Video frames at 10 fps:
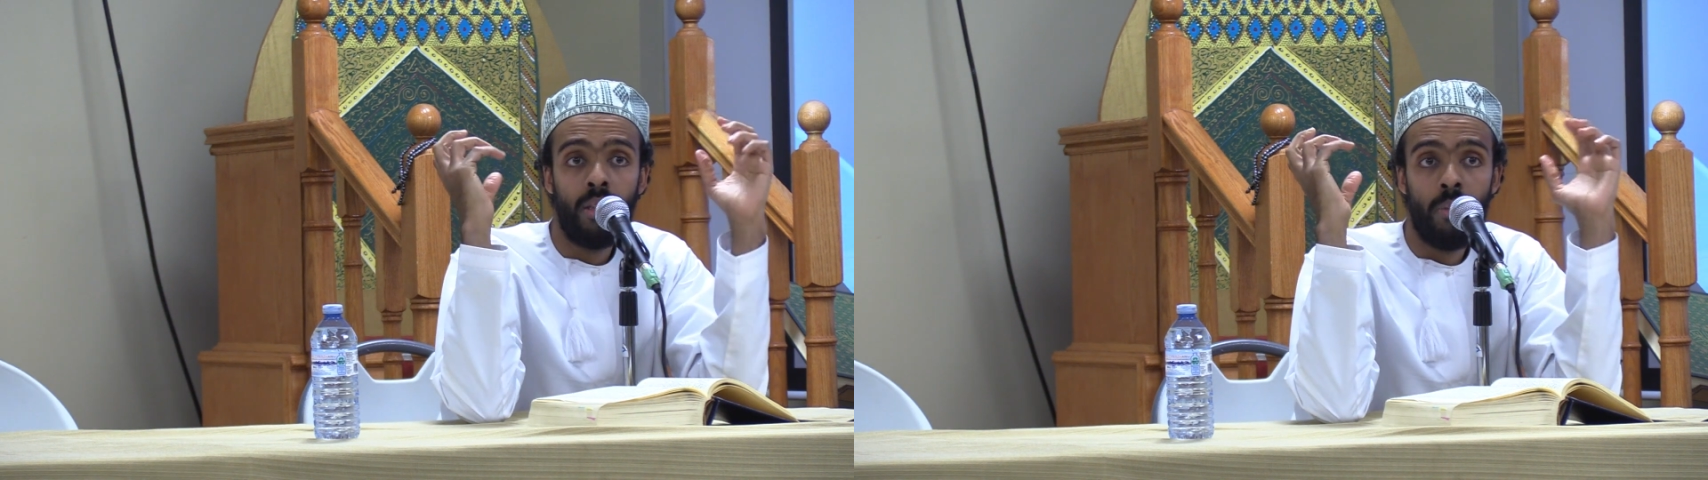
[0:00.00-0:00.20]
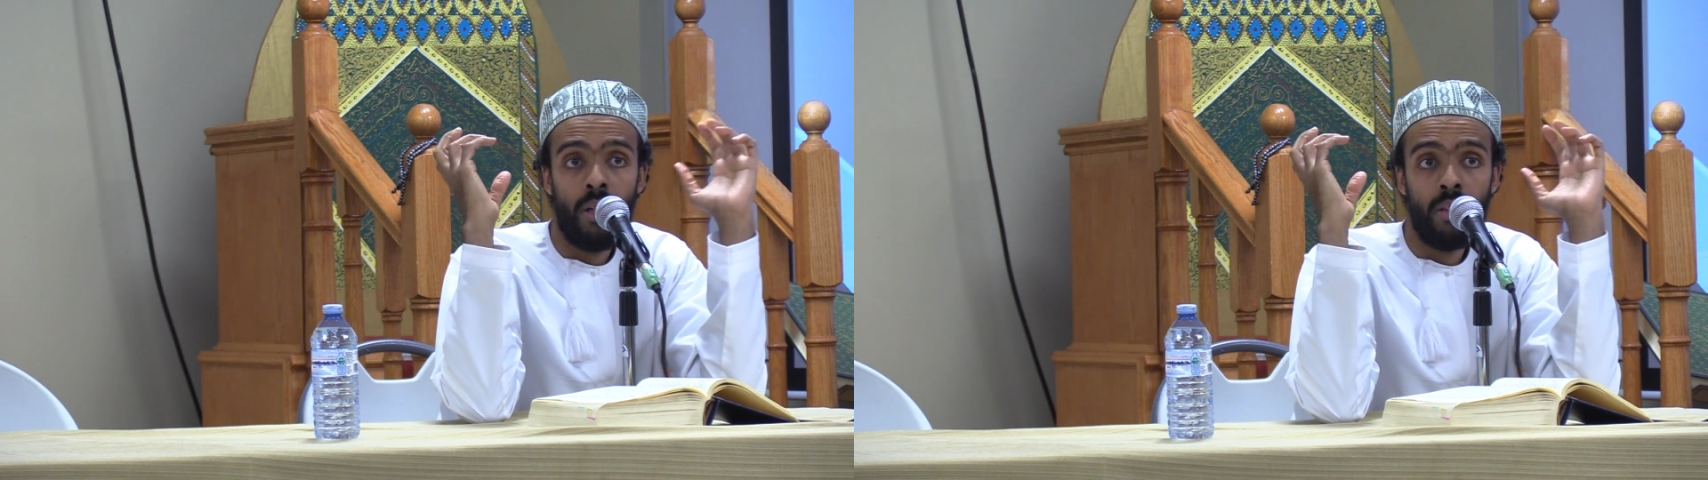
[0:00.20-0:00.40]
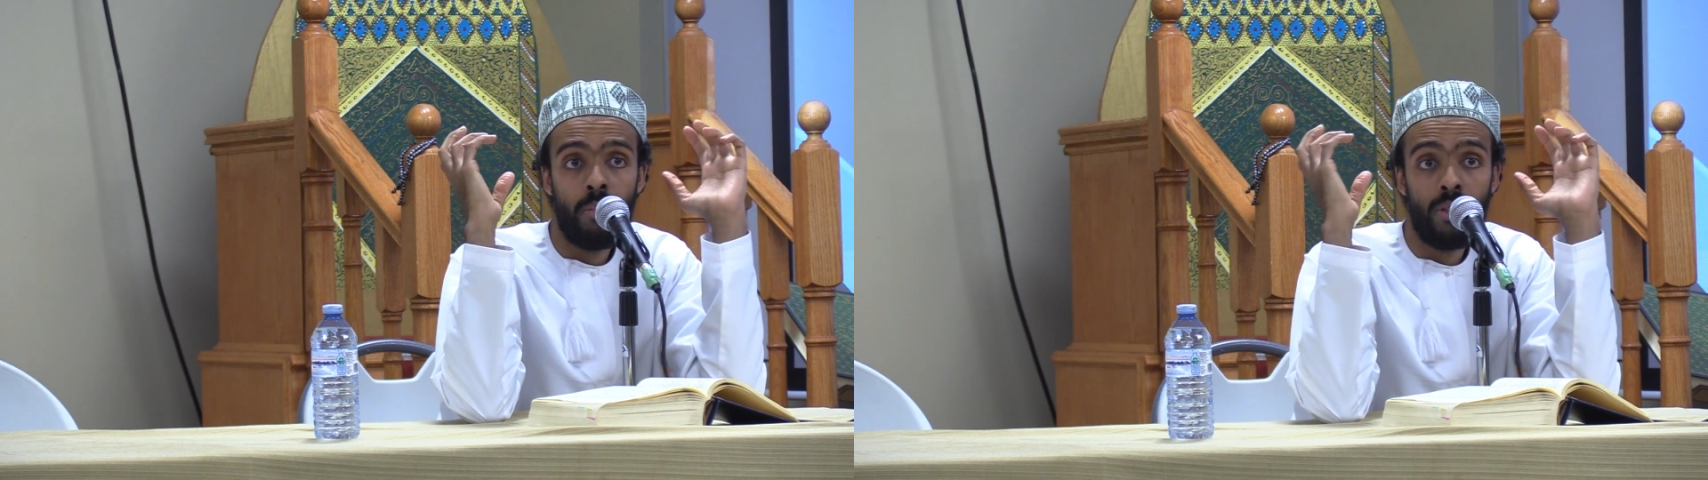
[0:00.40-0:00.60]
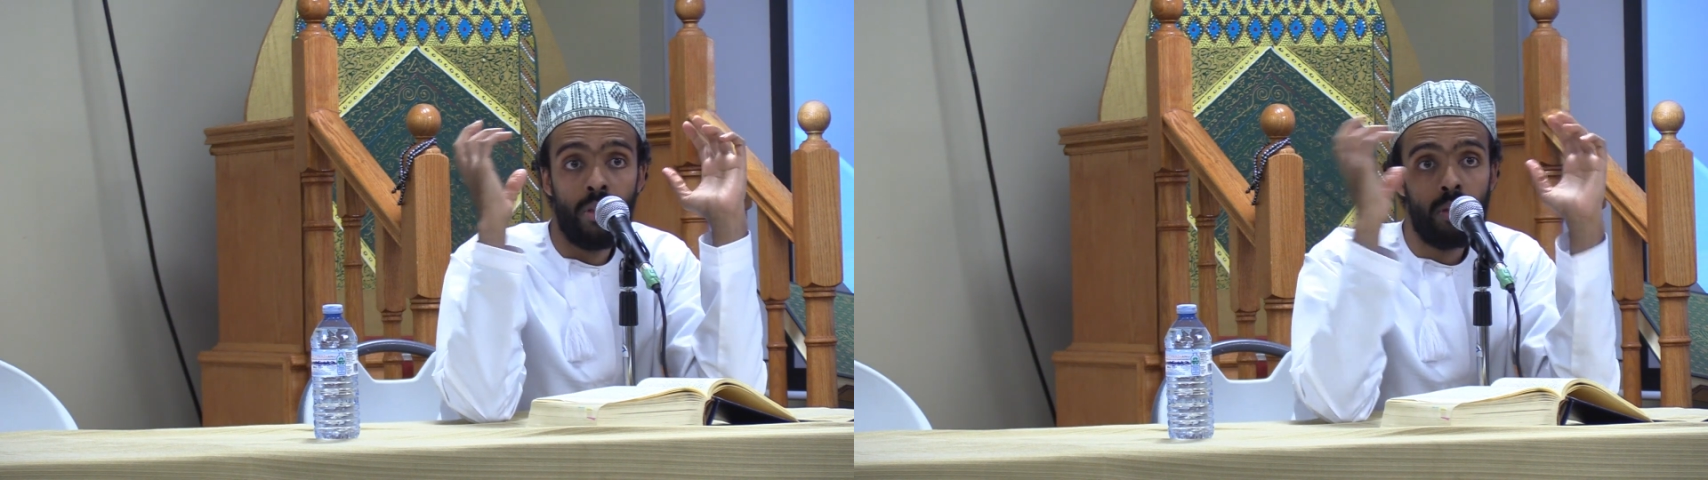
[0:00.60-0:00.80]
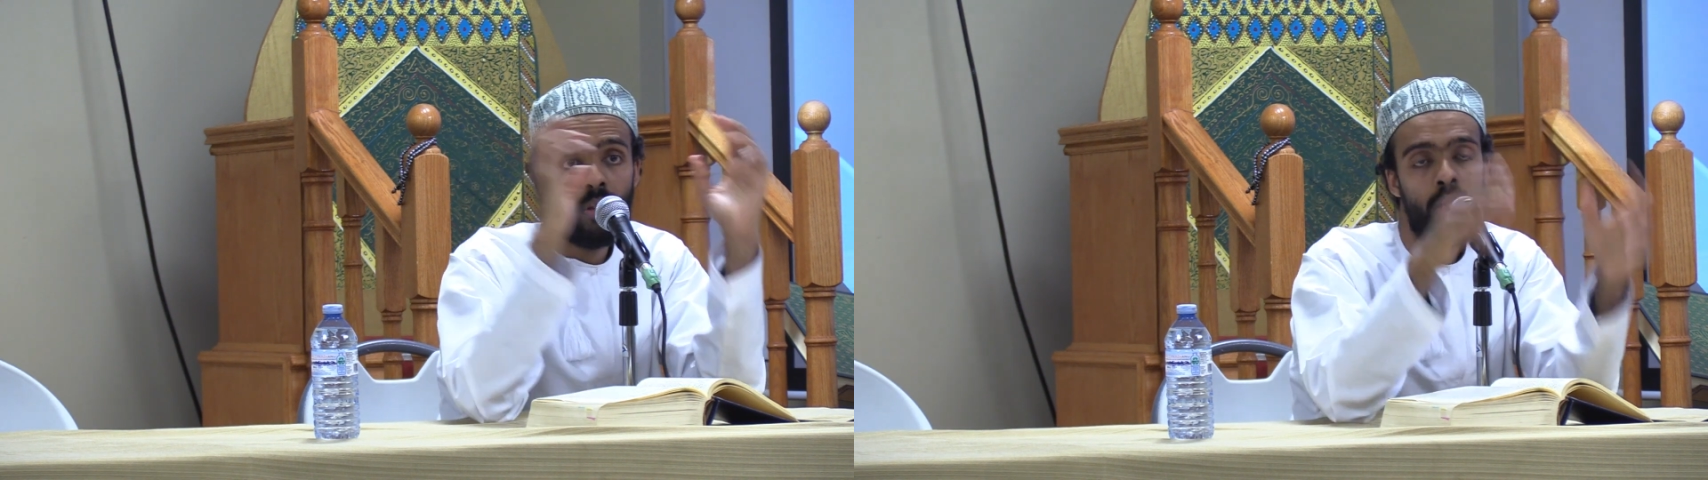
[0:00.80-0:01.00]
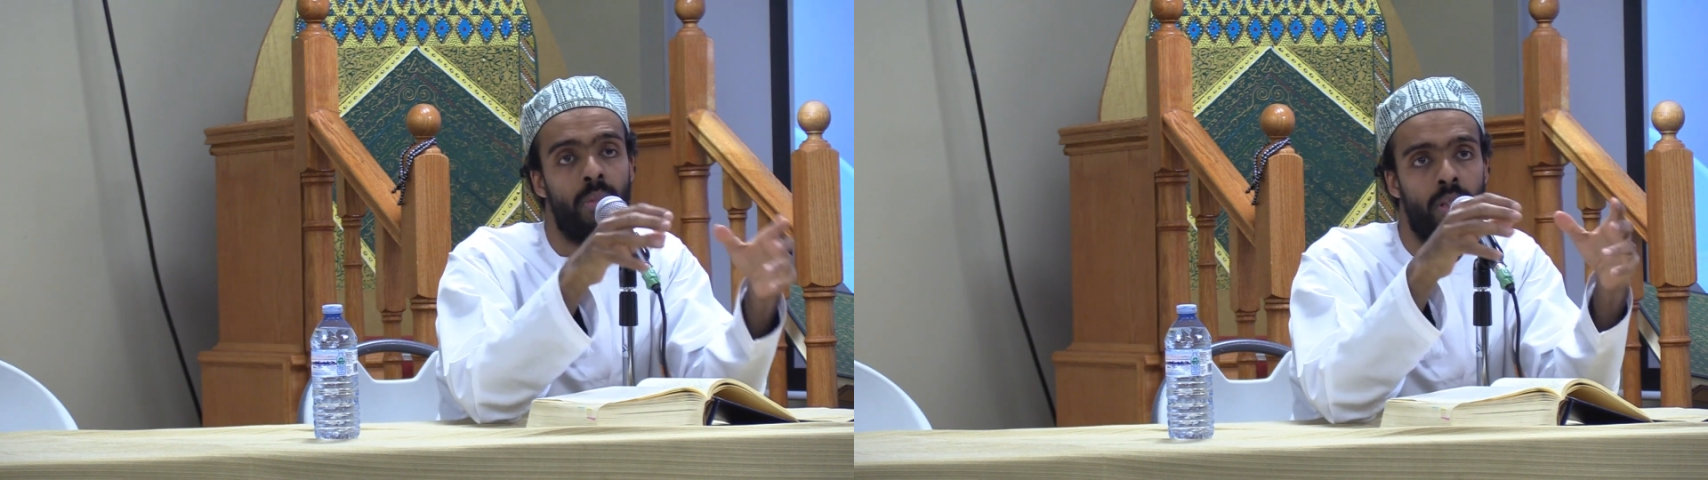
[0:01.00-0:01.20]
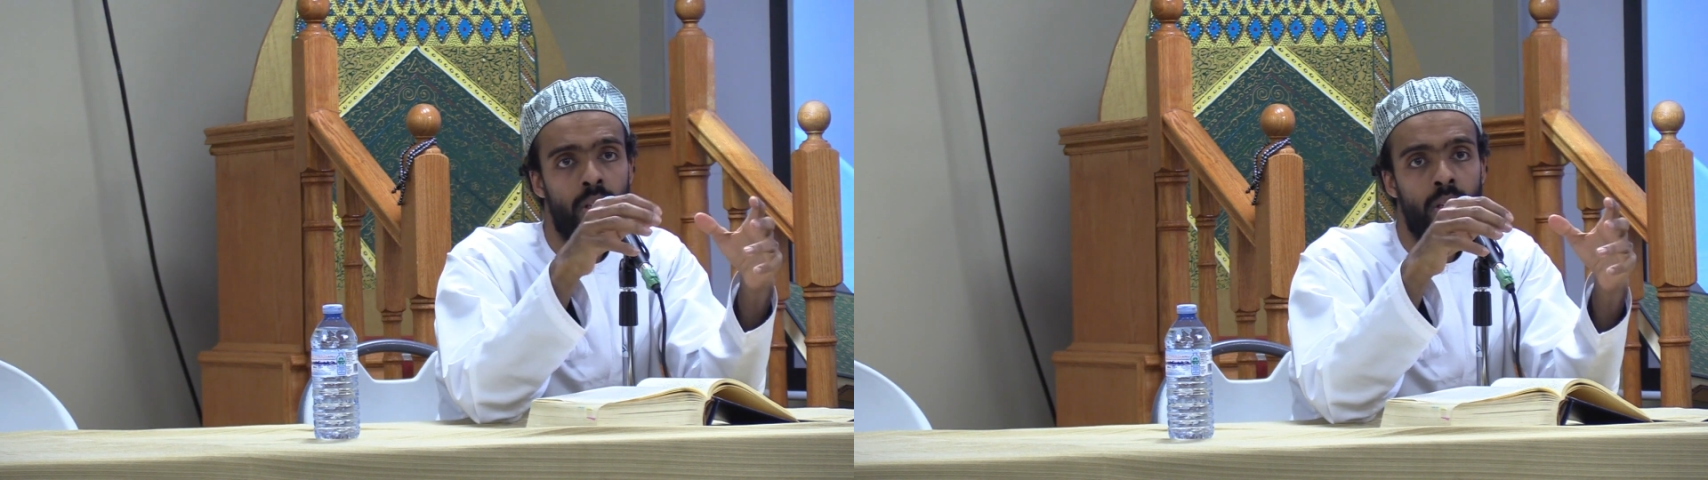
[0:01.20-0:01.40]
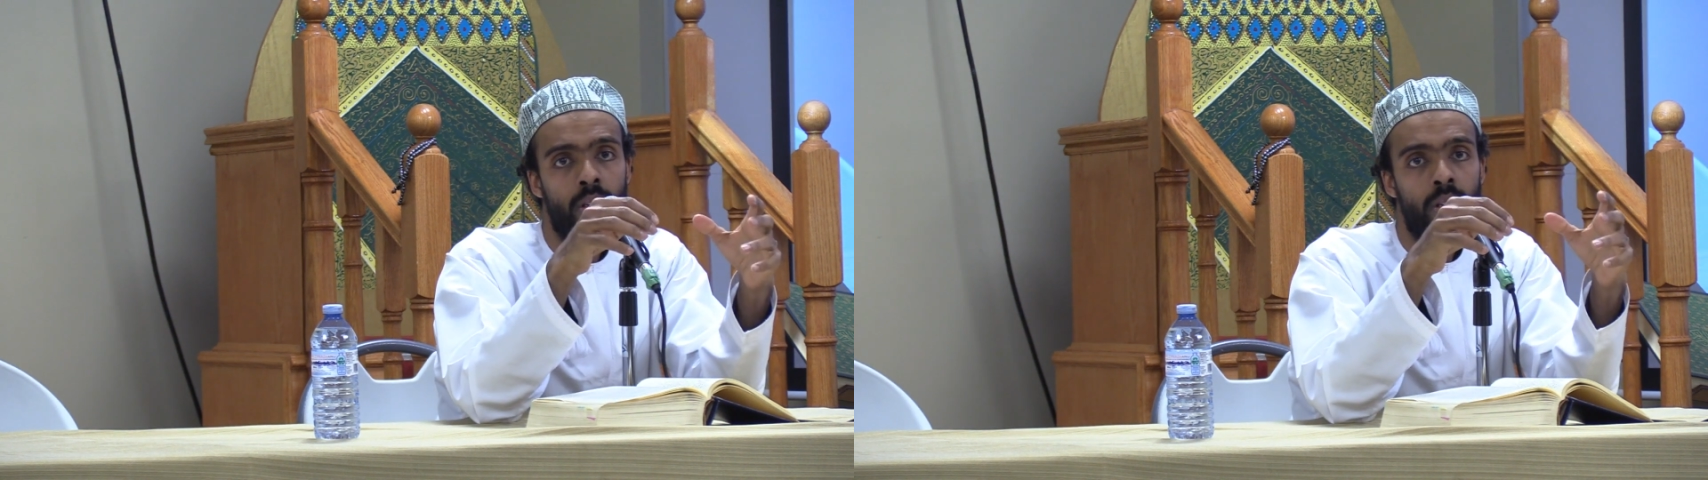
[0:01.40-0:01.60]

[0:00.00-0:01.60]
upon them a scream